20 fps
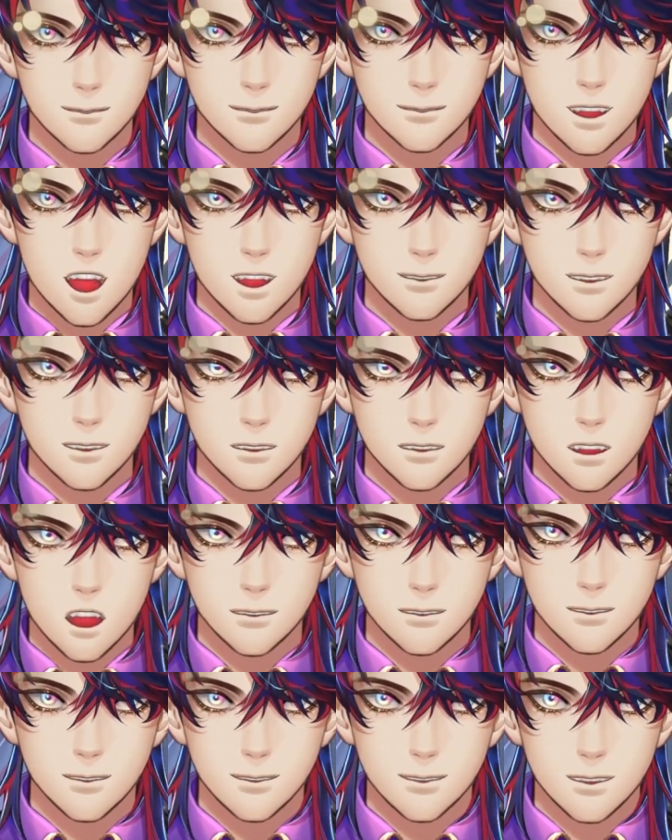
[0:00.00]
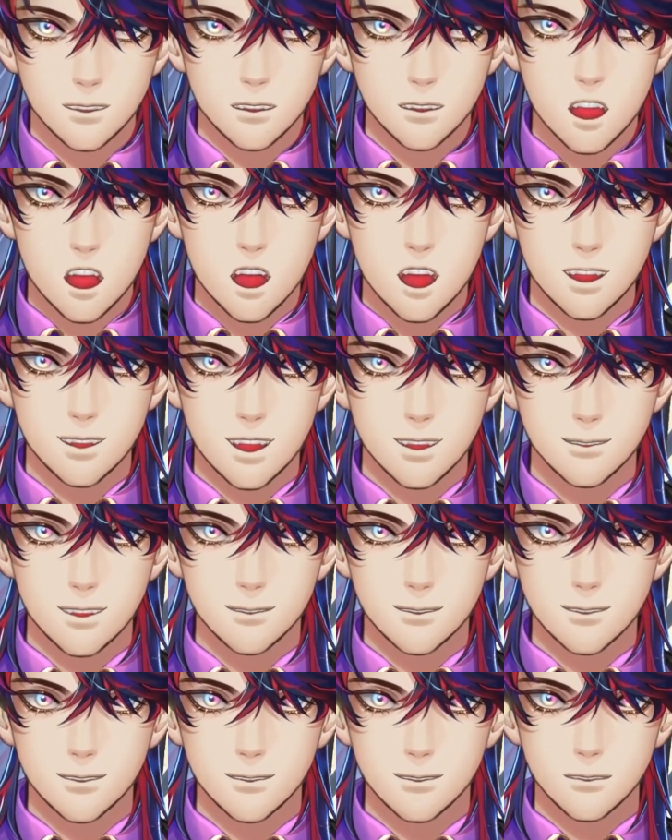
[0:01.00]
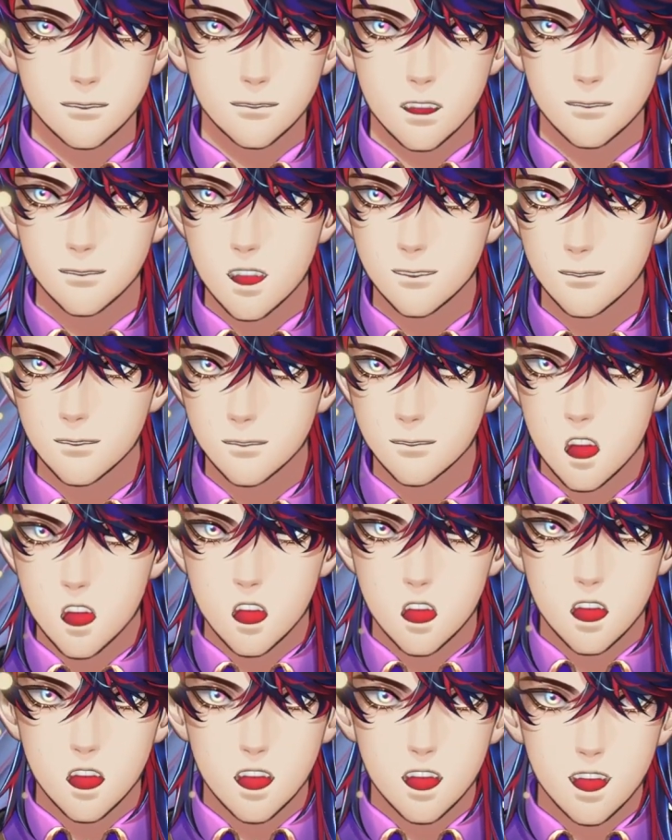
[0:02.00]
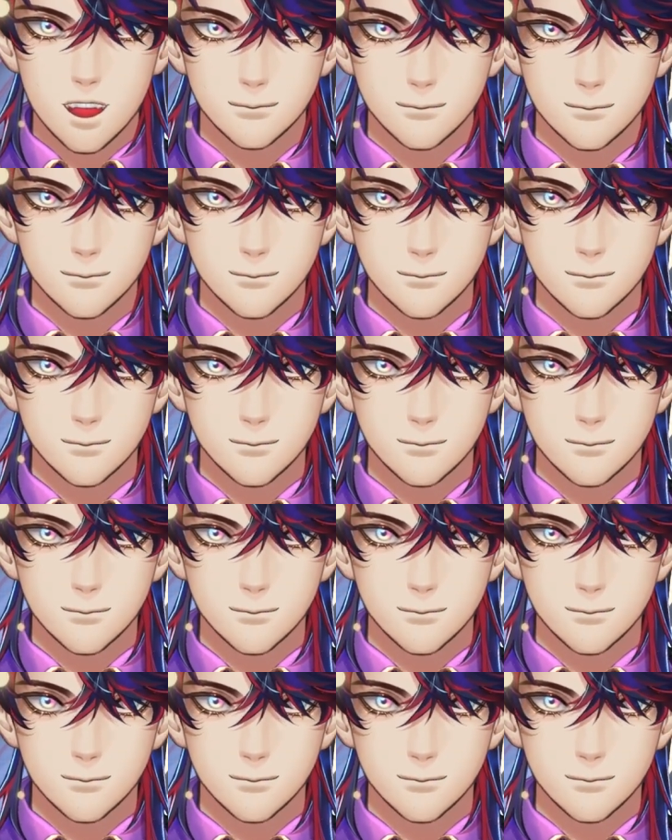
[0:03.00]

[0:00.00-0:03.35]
Yeah, nice. I can still continue. Cool, cool, cool. Um,